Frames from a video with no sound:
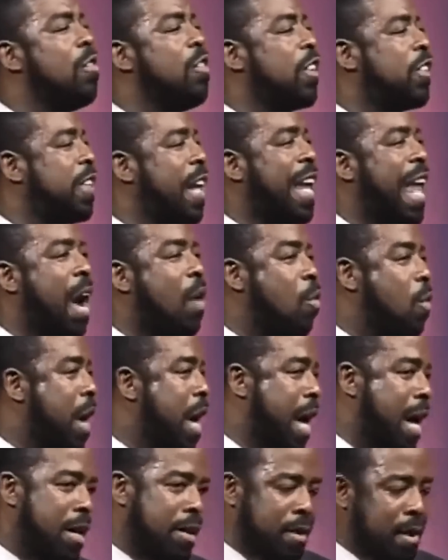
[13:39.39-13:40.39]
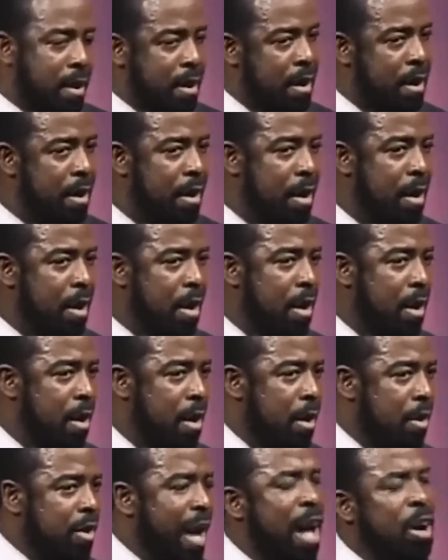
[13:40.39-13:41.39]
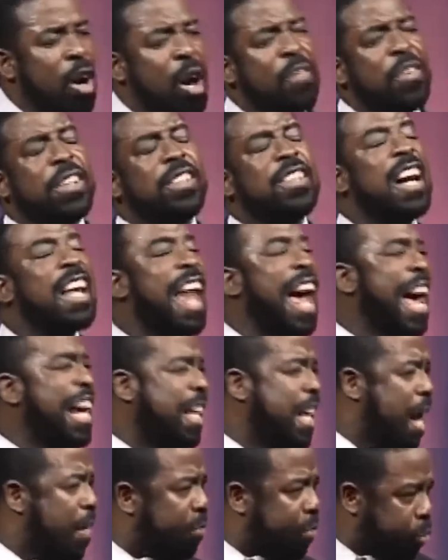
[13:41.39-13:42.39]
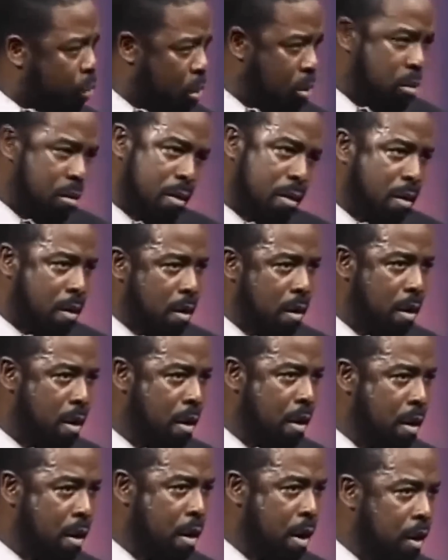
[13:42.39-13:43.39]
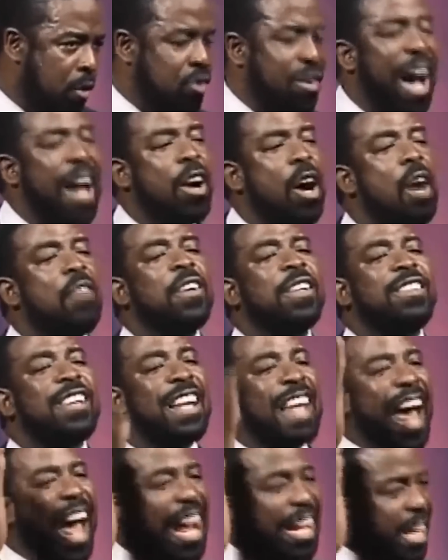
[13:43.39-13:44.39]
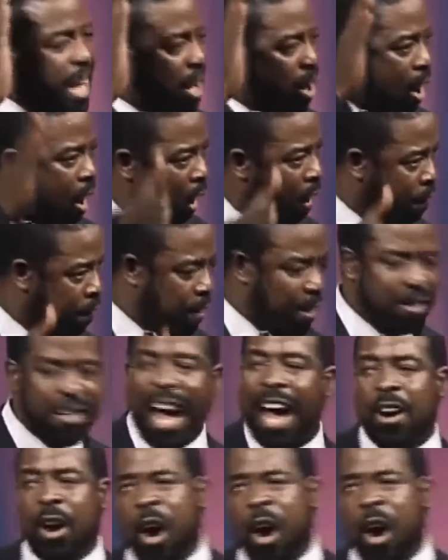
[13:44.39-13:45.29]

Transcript: over till I win. Not over till I get through. It's not over till I get over. Not